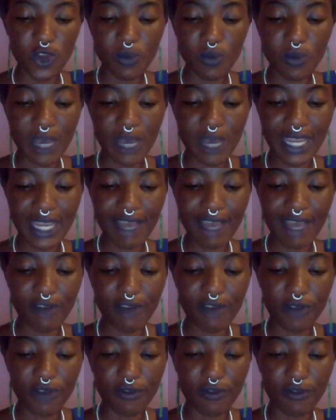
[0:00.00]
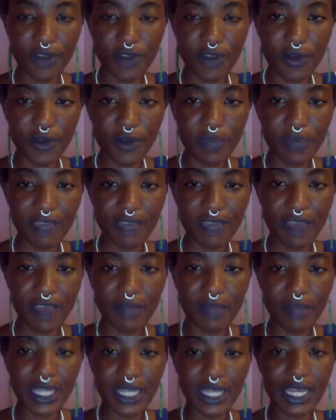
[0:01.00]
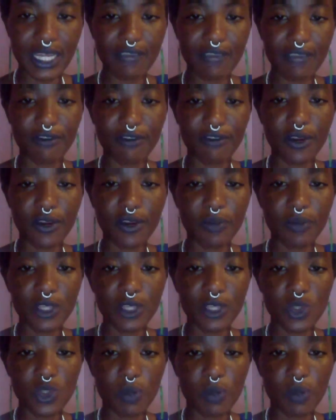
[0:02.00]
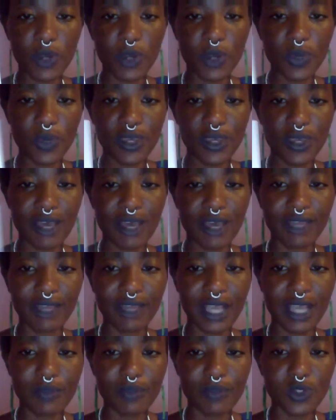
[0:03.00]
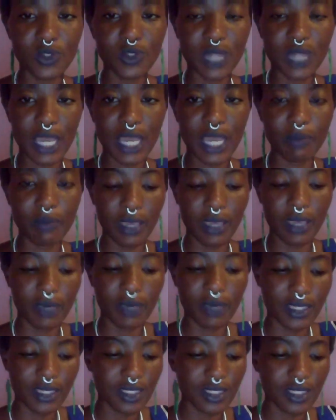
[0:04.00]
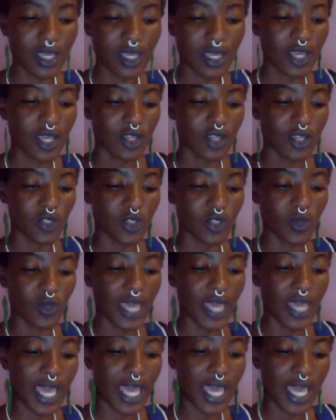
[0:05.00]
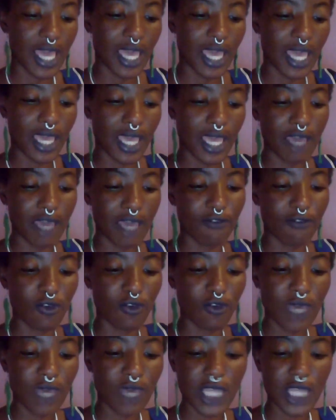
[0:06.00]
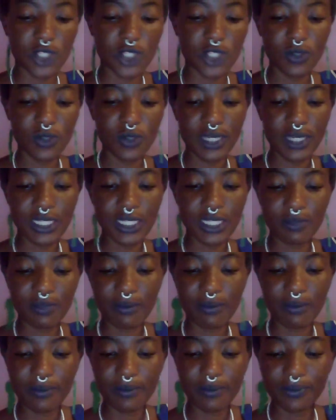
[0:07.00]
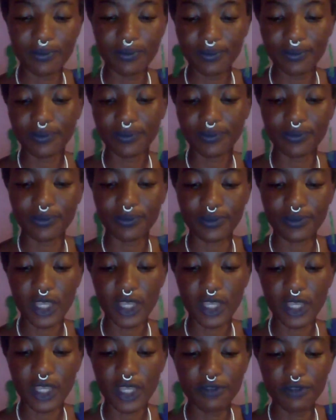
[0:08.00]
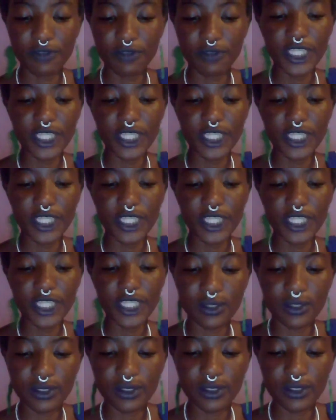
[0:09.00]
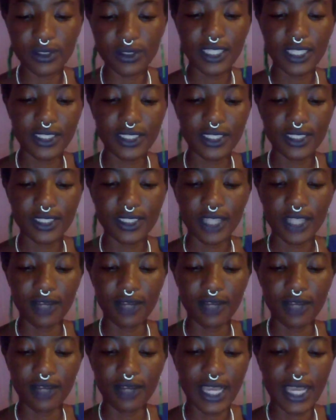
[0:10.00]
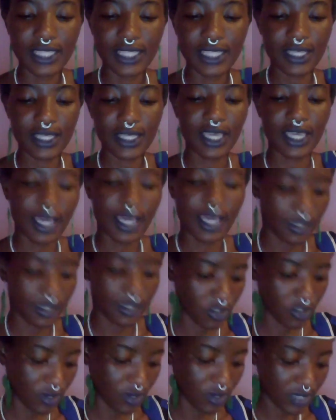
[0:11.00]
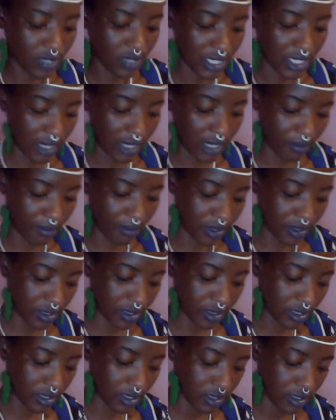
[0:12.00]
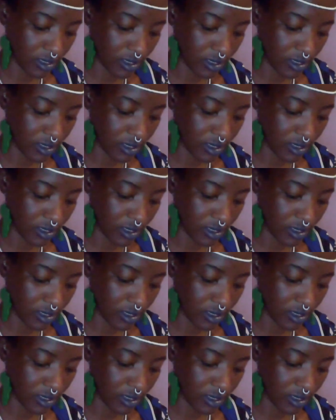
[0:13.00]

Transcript: you might have a very big family, like very big to a point where you have like up to 9 babies. So hey, if you can do it, good for you. All right, okay, so those are the numbers.